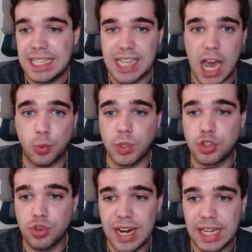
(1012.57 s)
downward
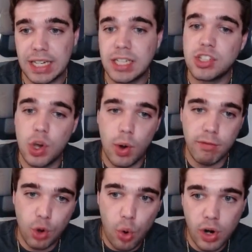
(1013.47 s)
trading. So of
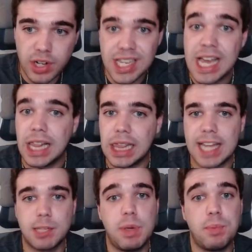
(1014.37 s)
course,
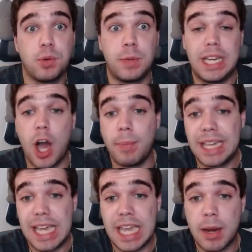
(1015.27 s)
lots of people are coming
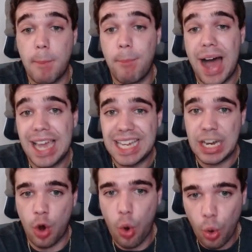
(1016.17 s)
in, buying and
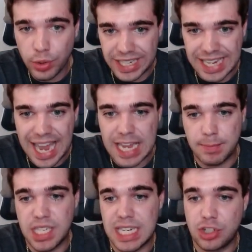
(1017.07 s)
holding
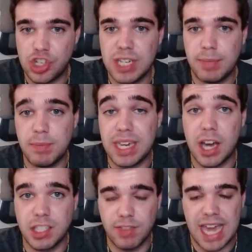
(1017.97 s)
AMC and GME
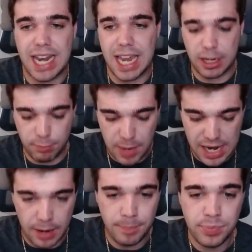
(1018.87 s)
because of that negative beta.